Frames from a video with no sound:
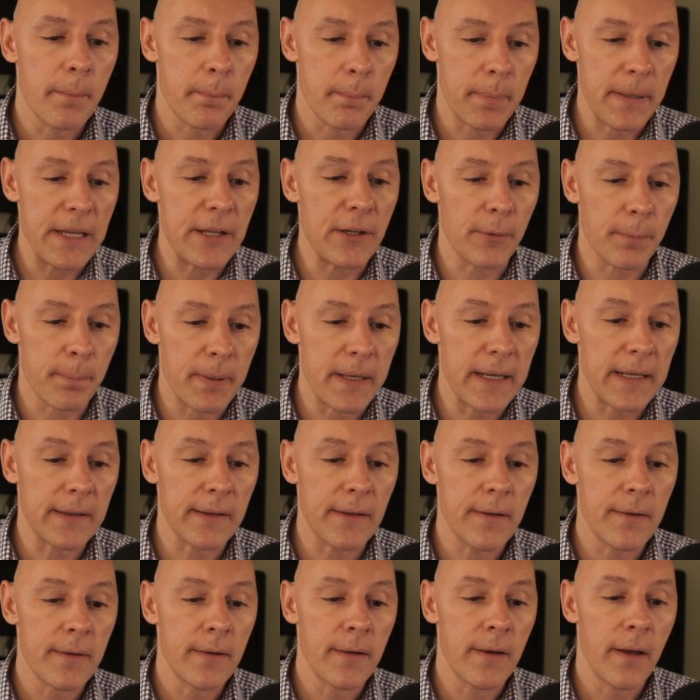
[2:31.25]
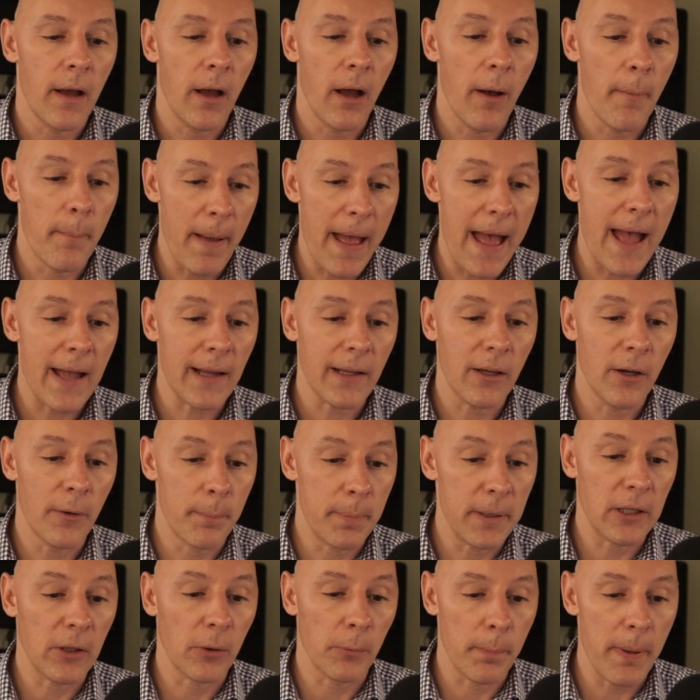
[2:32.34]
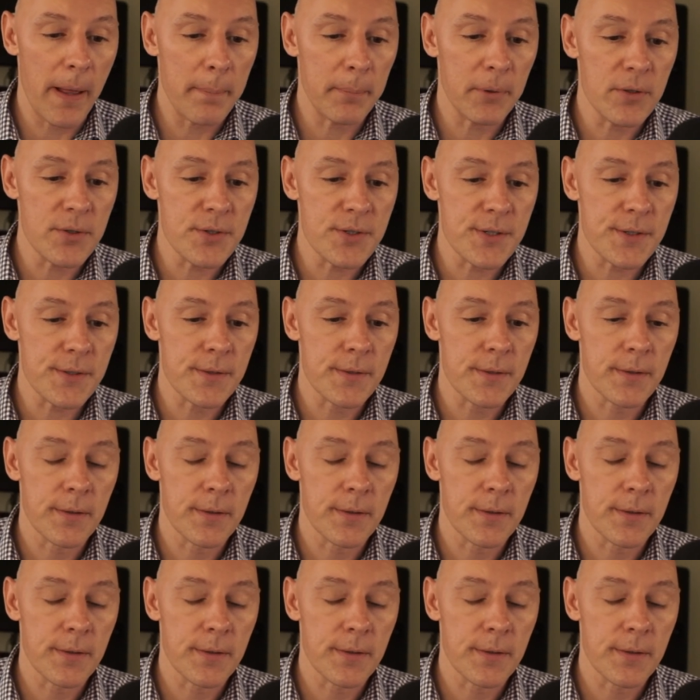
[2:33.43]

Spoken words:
Peter picked a pack of pickled peppers.